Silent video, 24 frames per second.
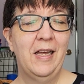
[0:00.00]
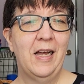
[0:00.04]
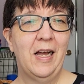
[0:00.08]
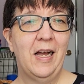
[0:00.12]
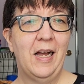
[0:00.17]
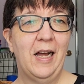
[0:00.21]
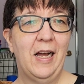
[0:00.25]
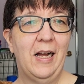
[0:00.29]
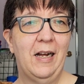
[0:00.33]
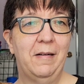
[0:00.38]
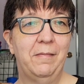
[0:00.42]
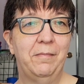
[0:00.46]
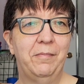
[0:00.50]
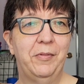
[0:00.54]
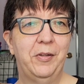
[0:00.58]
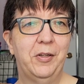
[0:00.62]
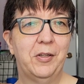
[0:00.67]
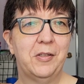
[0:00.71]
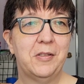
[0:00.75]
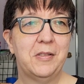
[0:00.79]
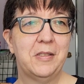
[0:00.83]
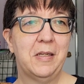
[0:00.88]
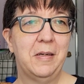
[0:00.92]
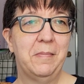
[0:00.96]

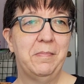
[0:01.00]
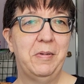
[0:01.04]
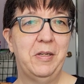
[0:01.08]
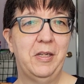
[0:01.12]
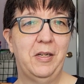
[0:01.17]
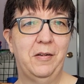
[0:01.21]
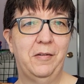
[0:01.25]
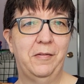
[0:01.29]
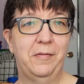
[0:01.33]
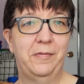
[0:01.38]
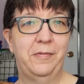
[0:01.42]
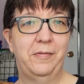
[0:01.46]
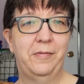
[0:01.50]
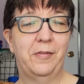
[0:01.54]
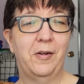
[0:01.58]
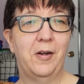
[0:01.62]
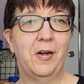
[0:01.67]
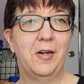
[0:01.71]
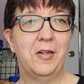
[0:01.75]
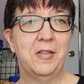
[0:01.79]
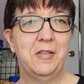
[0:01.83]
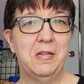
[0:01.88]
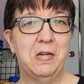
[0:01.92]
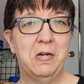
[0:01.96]
There's a bit of
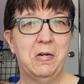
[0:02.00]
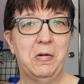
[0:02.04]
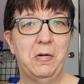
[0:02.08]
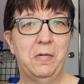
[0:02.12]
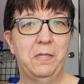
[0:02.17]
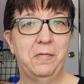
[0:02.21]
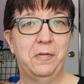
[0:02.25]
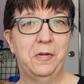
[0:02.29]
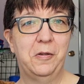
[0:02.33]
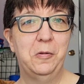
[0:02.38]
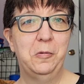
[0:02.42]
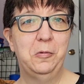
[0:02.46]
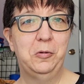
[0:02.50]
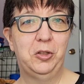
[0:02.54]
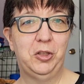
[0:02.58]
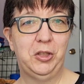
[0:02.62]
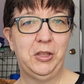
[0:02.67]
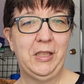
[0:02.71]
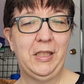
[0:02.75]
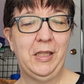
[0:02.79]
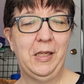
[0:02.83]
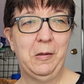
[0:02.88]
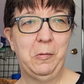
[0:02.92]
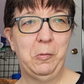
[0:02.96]
unknown of who
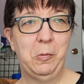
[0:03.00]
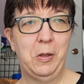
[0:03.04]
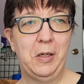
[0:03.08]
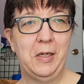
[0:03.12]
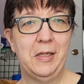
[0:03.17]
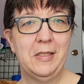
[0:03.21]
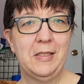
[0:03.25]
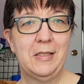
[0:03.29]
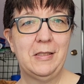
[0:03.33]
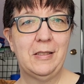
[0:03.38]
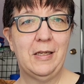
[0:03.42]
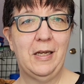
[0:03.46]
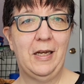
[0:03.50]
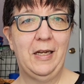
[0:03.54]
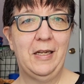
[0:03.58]
Sheila was.